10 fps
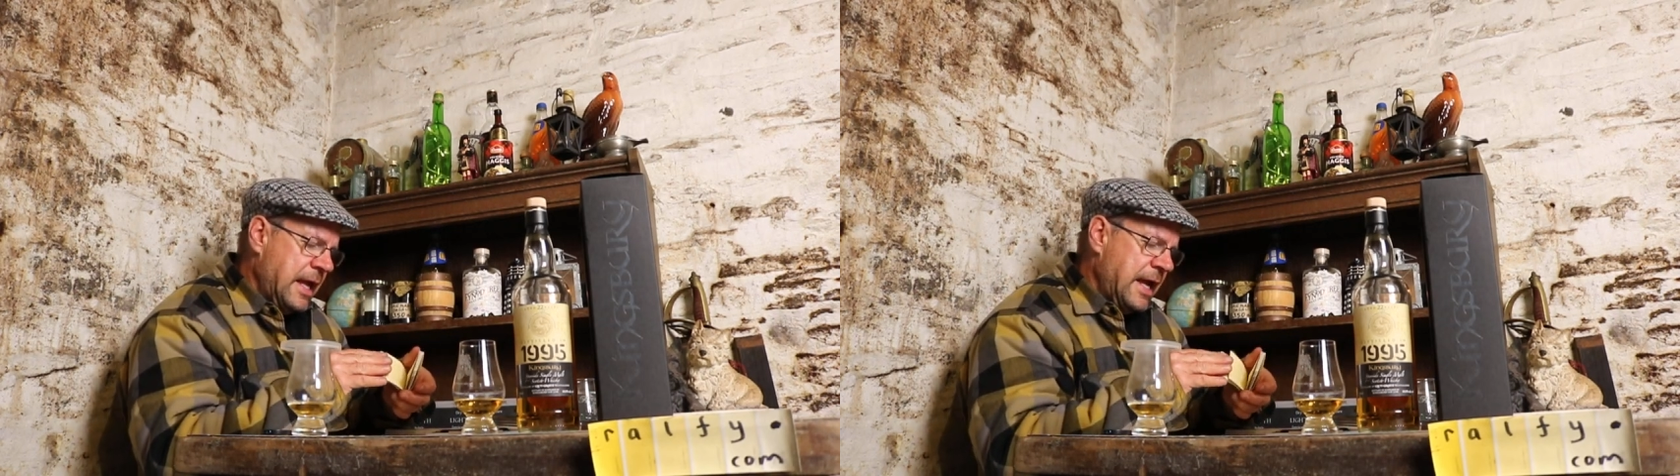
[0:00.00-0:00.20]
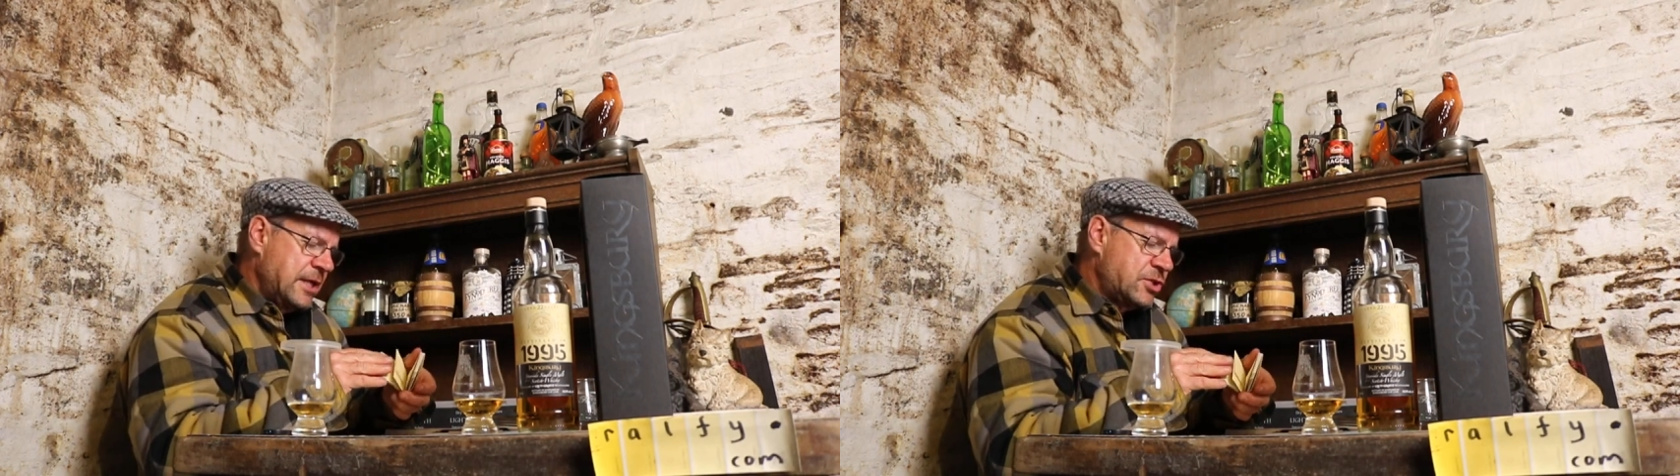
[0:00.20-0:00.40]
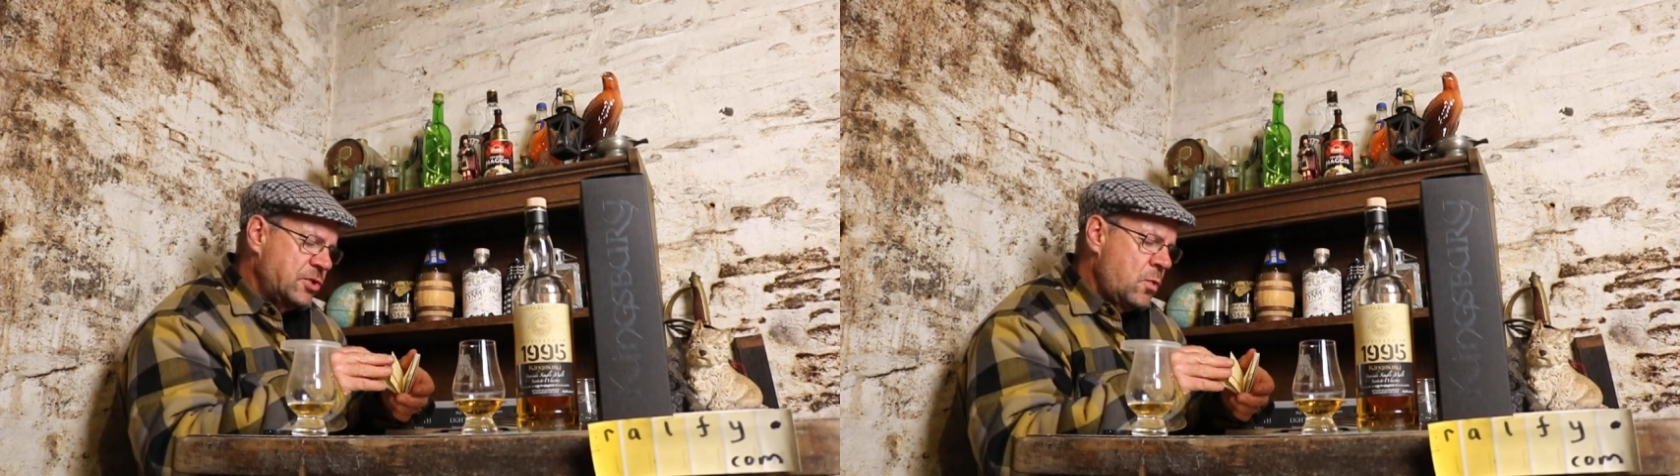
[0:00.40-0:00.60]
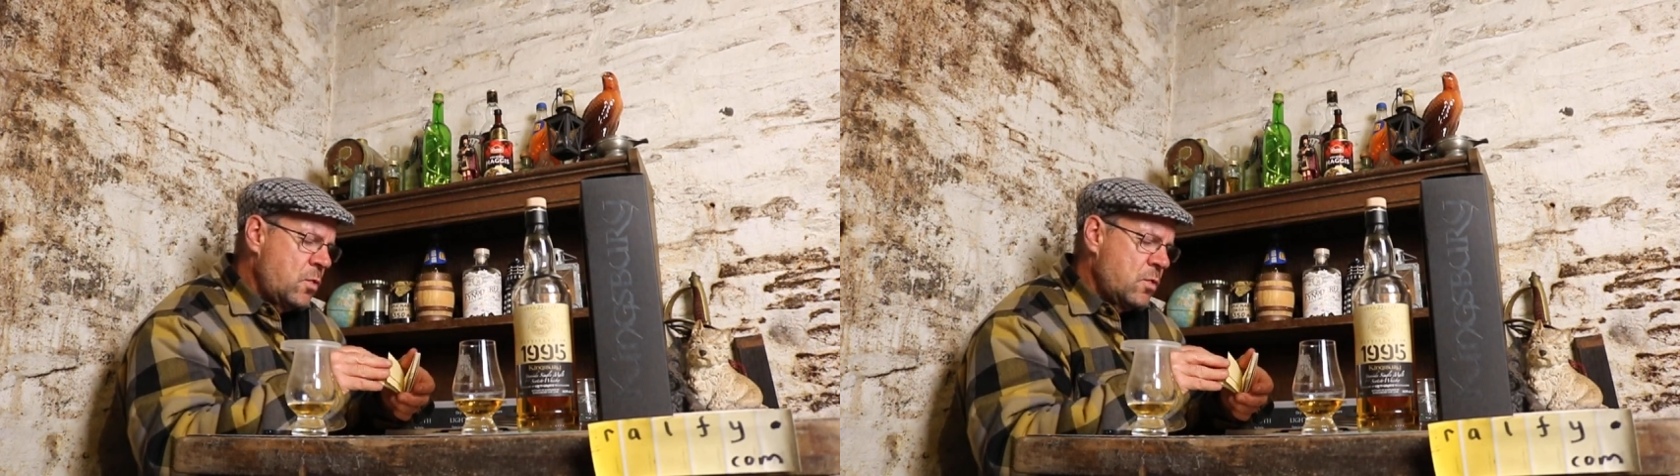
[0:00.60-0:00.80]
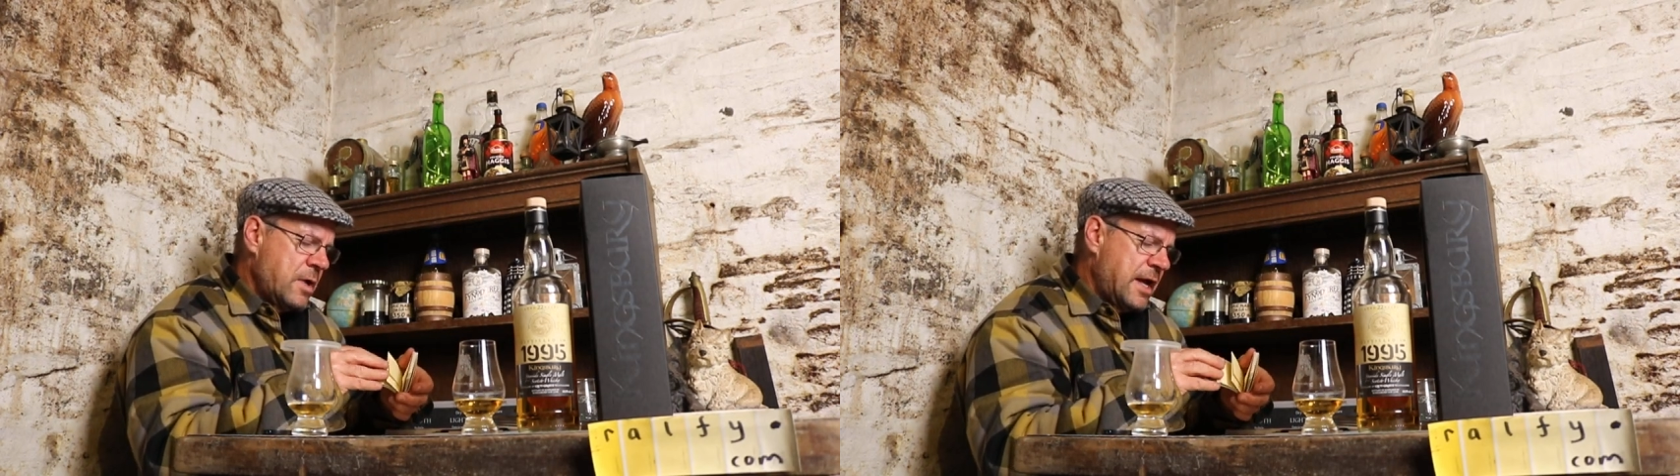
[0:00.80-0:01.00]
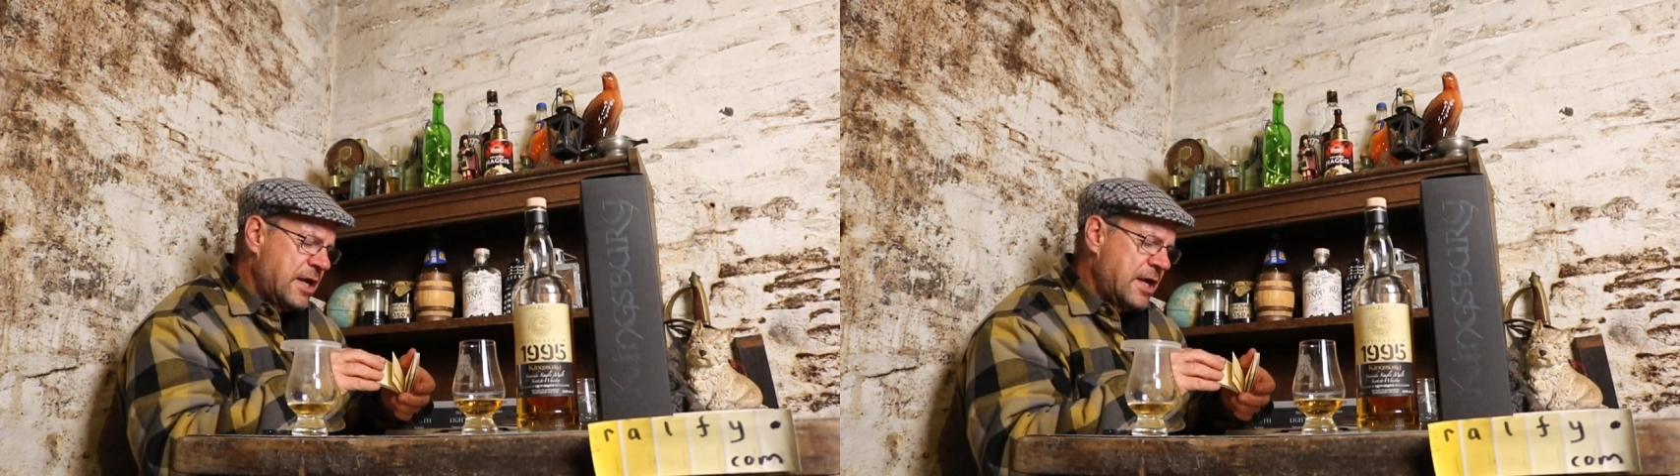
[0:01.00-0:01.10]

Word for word: It's no